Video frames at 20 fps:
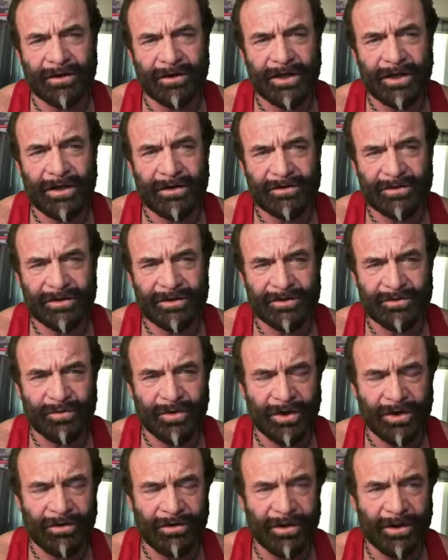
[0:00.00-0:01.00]
counseling as
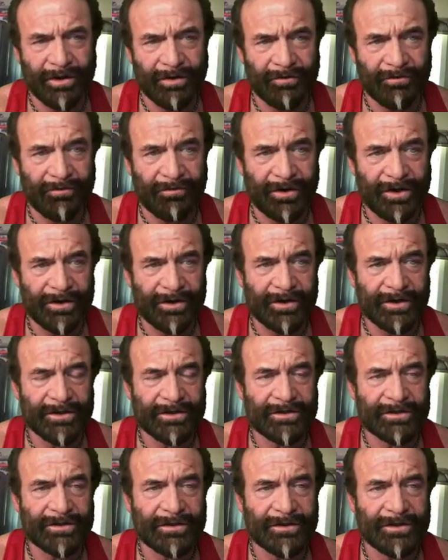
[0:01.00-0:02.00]
well, health,
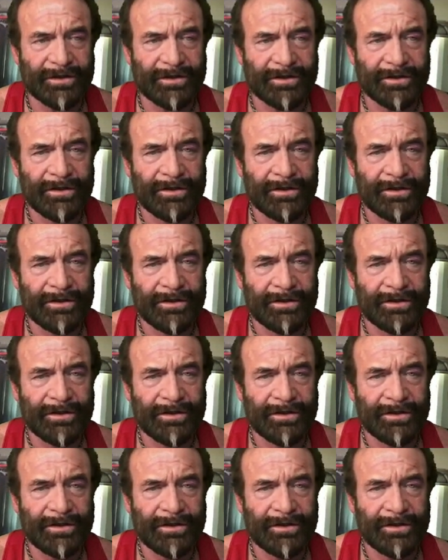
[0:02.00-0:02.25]
fitness, uh,